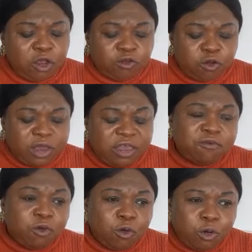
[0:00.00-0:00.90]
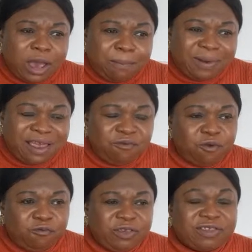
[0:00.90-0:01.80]
So if you apply
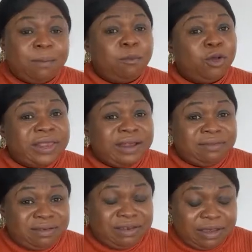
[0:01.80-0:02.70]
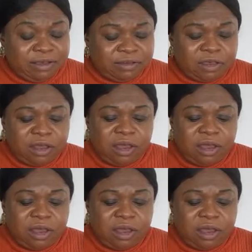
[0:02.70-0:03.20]
for visa more than 3 years,